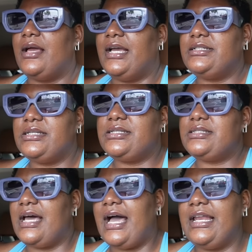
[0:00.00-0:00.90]
I
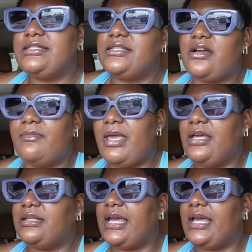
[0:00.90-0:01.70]
need to start making,